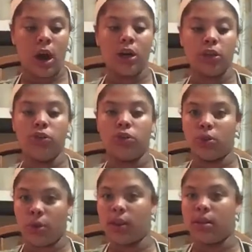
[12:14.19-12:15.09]
Are you
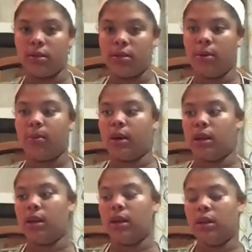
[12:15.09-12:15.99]
sure this is gonna
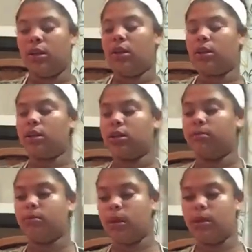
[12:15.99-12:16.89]
work? And he looked her,